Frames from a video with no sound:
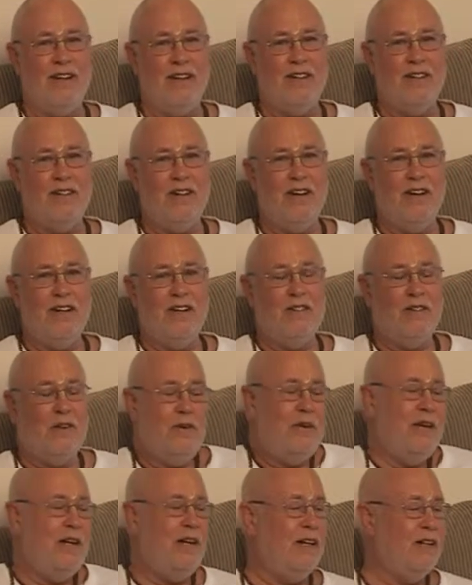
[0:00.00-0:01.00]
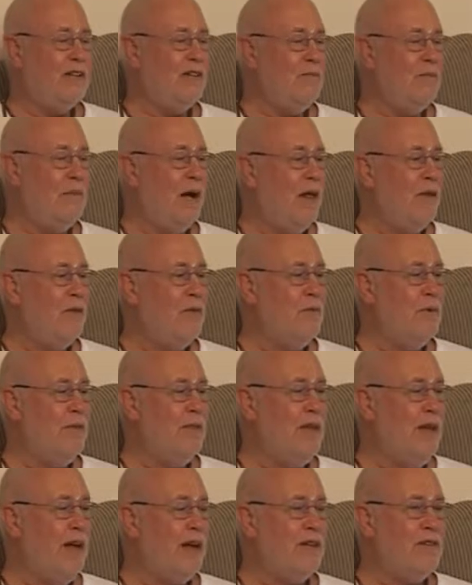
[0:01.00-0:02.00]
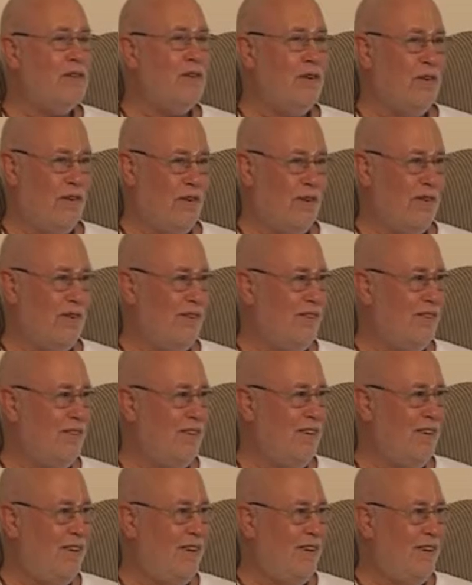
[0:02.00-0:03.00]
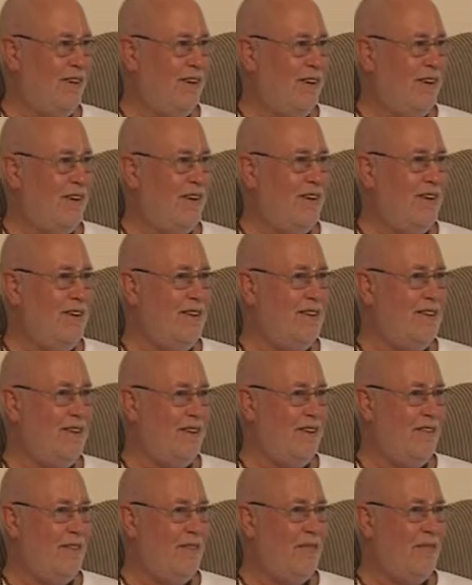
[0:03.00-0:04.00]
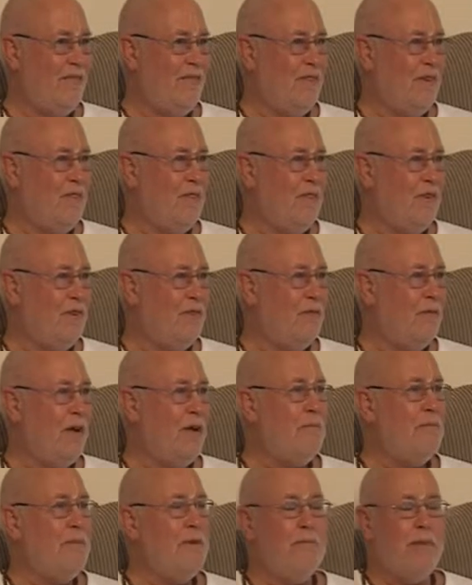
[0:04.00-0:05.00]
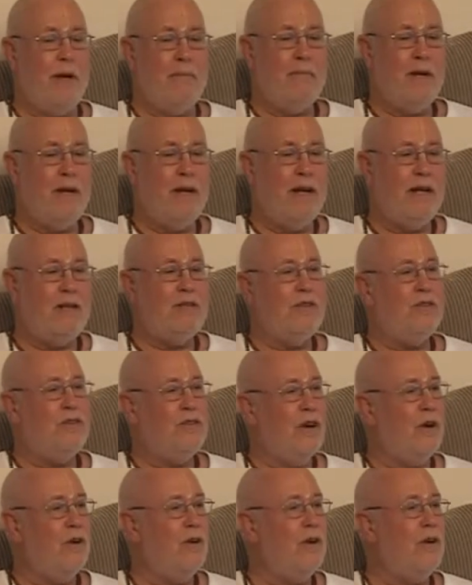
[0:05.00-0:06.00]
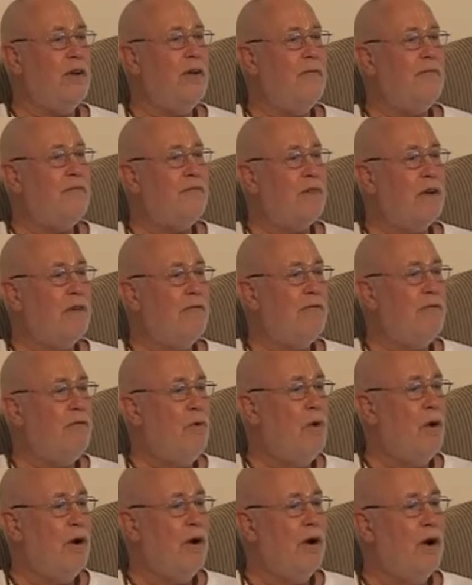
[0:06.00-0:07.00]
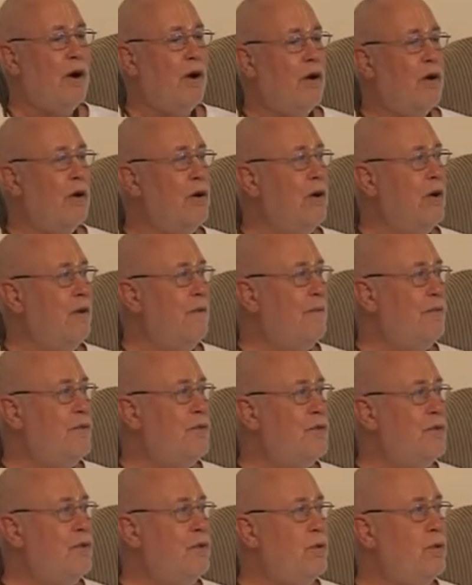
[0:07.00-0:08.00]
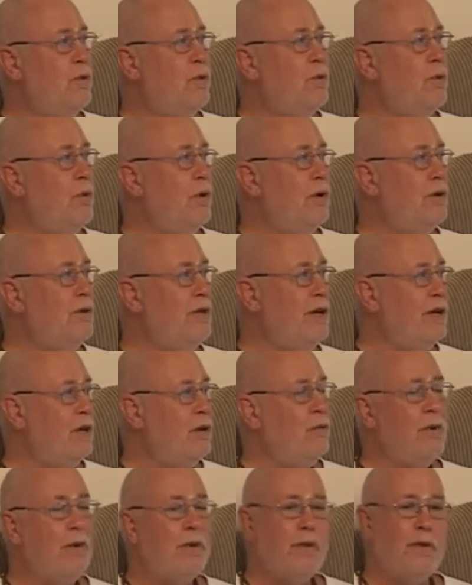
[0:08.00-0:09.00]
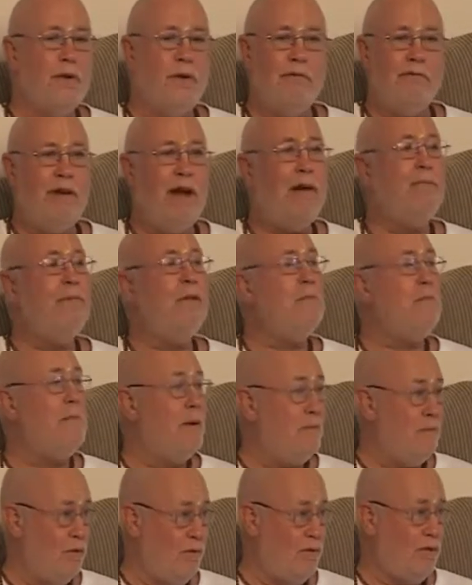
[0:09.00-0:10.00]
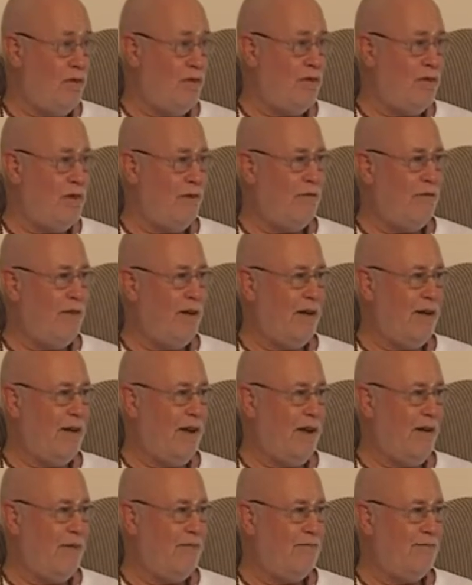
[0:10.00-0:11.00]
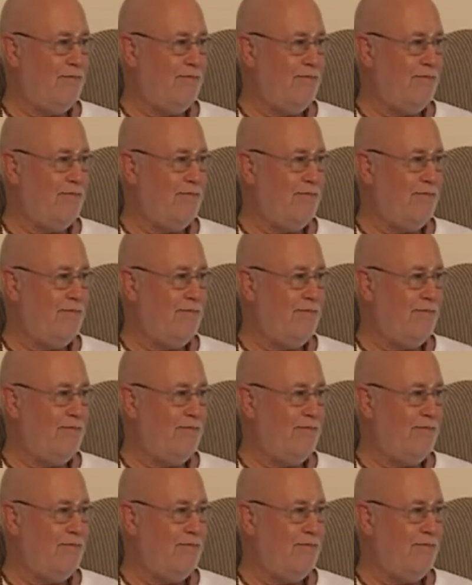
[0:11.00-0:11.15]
is, so he doesn't bother with the external condition, which might be necessary for her to deal with her family members and stuff like that.